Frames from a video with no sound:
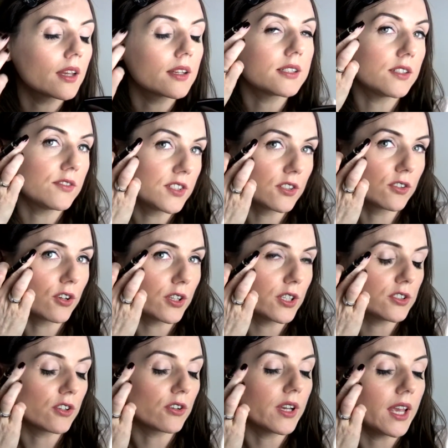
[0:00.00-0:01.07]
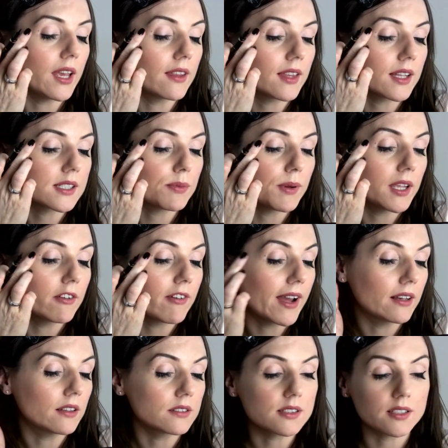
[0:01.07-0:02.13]
So you've still got your dot here, that's where your
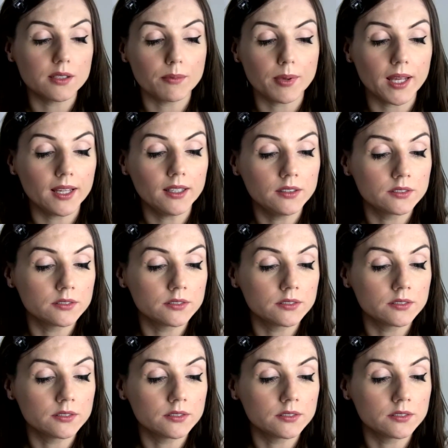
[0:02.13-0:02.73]
angle's going to be.